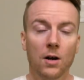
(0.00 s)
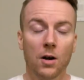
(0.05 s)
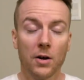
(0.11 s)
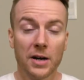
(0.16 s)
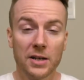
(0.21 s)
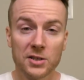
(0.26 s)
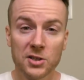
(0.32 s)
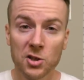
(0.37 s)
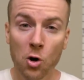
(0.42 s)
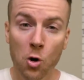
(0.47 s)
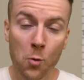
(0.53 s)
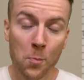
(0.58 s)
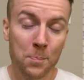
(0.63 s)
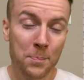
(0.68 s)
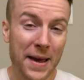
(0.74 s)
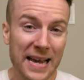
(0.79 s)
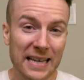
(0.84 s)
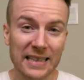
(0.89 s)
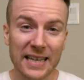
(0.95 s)
All right, so
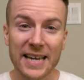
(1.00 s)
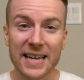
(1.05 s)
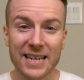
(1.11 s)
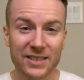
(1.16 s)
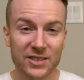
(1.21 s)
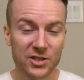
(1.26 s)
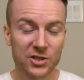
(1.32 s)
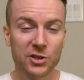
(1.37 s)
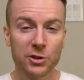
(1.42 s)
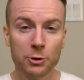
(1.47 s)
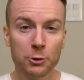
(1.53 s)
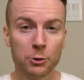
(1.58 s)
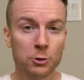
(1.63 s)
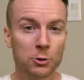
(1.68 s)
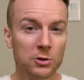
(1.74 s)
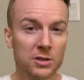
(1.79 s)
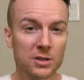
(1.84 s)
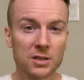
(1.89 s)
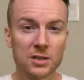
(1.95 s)
melee
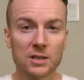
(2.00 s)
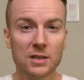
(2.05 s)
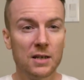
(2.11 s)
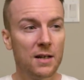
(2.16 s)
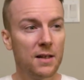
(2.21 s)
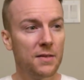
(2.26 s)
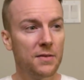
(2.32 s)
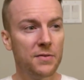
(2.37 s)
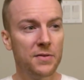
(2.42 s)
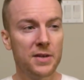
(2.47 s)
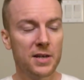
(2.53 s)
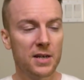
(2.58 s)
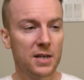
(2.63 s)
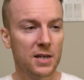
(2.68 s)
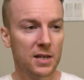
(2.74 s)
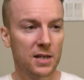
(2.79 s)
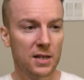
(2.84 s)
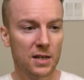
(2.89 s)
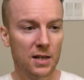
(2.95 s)
ensues.
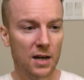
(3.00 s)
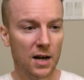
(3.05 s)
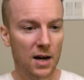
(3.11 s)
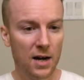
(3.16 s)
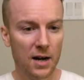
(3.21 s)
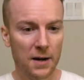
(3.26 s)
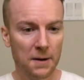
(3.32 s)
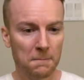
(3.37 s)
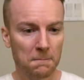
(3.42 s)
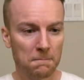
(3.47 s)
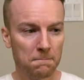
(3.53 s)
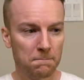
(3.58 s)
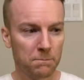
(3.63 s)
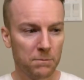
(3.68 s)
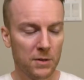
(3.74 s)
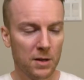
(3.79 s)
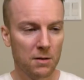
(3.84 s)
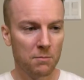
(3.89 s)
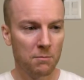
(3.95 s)
The
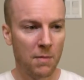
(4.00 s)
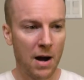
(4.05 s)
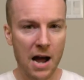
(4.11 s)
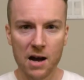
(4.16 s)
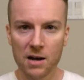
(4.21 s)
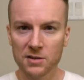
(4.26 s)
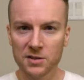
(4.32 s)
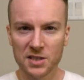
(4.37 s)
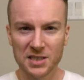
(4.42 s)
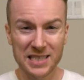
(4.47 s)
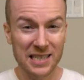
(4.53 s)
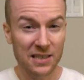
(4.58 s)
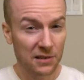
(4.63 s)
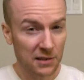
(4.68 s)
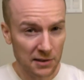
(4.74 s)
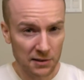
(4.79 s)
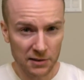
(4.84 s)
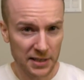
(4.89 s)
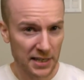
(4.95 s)
Miles is
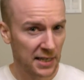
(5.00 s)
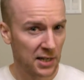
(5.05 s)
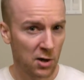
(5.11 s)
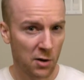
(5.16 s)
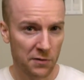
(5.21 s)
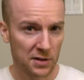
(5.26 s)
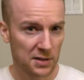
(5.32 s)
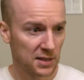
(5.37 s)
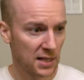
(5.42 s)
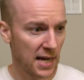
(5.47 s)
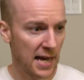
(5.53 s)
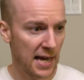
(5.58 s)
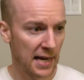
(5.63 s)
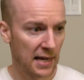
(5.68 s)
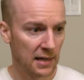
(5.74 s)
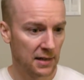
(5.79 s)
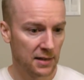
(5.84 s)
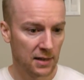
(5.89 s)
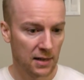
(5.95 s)
clearly in over his
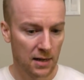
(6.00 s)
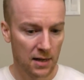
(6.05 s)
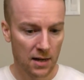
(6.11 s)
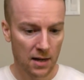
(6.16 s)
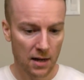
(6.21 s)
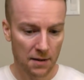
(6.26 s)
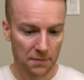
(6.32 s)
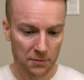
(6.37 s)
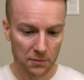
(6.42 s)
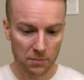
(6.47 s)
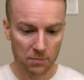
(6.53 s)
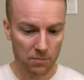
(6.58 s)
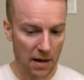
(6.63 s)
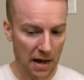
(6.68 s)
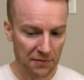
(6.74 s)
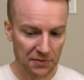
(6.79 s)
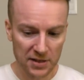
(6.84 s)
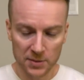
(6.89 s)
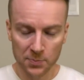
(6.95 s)
head.
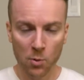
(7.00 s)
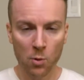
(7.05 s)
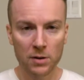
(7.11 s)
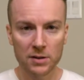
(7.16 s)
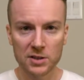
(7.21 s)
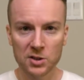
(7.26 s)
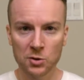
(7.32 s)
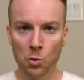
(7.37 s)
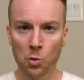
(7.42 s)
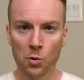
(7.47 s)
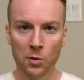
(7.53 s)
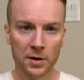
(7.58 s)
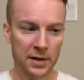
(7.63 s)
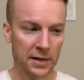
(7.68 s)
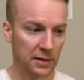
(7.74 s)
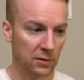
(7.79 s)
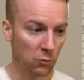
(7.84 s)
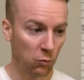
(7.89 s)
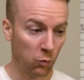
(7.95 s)
At this point in the
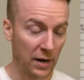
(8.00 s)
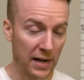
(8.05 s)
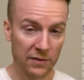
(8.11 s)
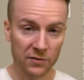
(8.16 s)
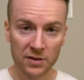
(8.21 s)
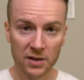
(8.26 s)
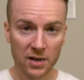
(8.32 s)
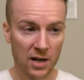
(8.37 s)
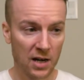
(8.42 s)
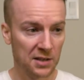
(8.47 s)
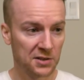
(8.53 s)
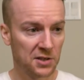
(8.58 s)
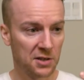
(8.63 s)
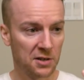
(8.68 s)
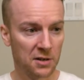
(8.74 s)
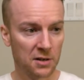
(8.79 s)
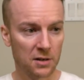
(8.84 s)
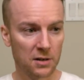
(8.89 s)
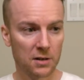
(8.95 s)
story, Craven the
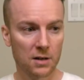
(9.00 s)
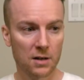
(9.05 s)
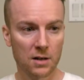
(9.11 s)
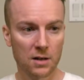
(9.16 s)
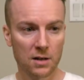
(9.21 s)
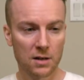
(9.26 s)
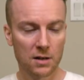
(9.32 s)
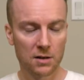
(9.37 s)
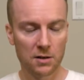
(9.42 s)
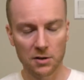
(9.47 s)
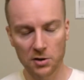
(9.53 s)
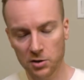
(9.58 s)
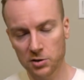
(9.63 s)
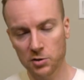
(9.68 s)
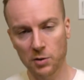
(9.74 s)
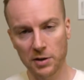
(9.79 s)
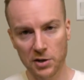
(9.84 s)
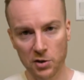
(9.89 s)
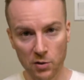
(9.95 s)
Hunter,
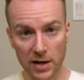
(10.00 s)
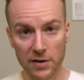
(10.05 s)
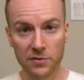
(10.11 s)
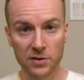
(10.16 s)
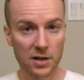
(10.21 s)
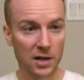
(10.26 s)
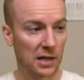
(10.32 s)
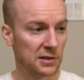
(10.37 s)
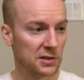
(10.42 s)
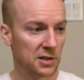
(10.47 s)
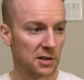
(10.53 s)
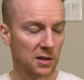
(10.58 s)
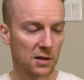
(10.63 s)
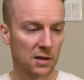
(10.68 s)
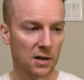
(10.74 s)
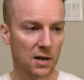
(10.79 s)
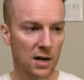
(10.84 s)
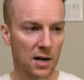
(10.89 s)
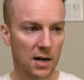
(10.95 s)

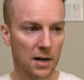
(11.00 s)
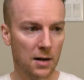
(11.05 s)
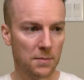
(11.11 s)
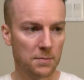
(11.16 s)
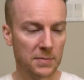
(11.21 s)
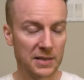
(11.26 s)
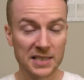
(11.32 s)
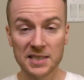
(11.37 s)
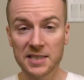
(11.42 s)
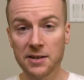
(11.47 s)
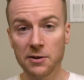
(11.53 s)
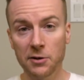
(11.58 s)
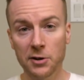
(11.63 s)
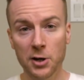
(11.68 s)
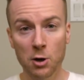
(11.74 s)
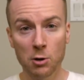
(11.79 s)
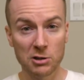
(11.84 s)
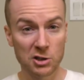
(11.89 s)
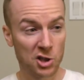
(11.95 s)

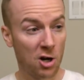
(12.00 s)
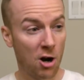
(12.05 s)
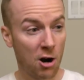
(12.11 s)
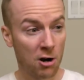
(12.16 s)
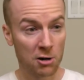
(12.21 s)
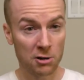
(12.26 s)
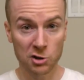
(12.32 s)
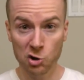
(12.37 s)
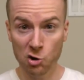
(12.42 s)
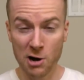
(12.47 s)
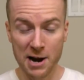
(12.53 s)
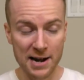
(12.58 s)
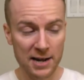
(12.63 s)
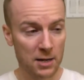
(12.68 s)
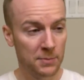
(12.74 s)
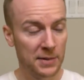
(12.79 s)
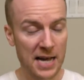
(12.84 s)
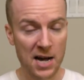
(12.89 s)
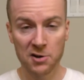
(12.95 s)
Mysterio, and Shocker track
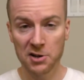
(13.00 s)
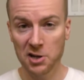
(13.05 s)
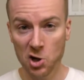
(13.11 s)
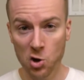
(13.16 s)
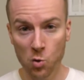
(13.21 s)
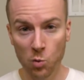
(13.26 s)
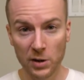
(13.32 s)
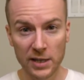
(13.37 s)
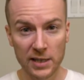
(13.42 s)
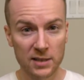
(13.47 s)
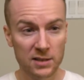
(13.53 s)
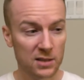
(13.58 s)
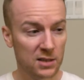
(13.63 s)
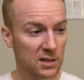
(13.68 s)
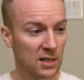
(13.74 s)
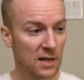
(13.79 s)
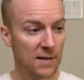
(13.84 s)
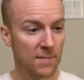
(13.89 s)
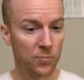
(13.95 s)
him down in
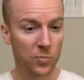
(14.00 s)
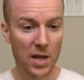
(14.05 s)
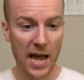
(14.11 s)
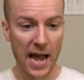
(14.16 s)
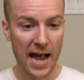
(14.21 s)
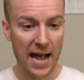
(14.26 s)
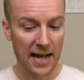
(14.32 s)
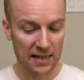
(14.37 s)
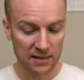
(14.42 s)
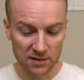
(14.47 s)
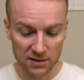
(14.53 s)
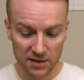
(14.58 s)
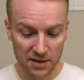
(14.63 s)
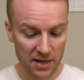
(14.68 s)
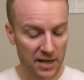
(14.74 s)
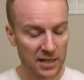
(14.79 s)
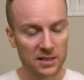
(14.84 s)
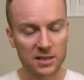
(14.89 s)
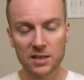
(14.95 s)
Queens, and
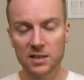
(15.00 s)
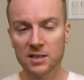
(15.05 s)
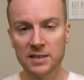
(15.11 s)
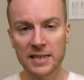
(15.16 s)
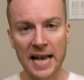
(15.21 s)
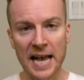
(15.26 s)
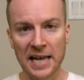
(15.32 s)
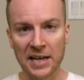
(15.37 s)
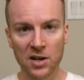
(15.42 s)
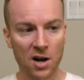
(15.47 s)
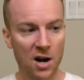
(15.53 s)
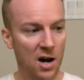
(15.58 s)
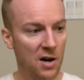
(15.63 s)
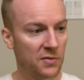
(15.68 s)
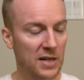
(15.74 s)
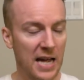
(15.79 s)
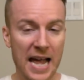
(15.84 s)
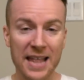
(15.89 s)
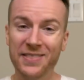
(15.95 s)
it's a
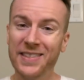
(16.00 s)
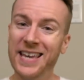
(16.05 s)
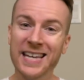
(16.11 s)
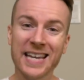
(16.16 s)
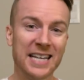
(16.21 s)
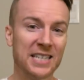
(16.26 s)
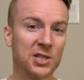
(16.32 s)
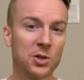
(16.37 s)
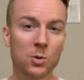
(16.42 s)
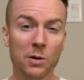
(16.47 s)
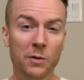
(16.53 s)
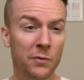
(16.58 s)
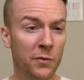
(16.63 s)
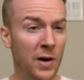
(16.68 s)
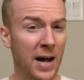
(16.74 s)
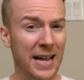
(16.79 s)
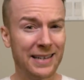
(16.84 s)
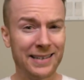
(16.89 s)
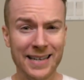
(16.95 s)
standoff, and they get into a
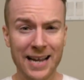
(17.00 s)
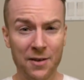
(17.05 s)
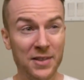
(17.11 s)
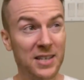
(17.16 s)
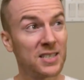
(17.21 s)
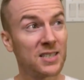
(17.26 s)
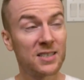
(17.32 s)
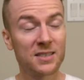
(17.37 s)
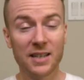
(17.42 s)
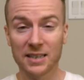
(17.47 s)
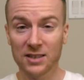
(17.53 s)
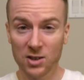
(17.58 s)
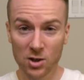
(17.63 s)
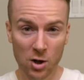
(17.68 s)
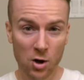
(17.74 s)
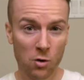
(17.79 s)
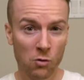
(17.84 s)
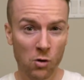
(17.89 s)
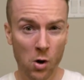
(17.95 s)
fight. Now, this is like the
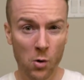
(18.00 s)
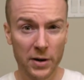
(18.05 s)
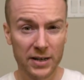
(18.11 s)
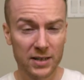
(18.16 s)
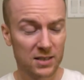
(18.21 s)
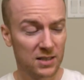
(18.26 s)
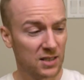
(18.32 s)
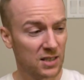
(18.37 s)
heroics.